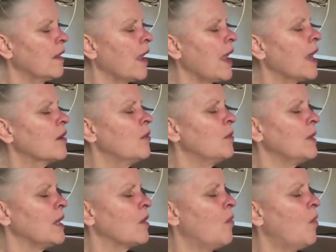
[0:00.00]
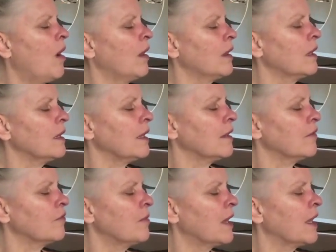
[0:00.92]
the echoey quality
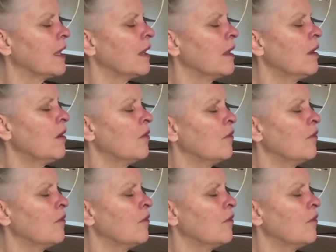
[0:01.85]
of my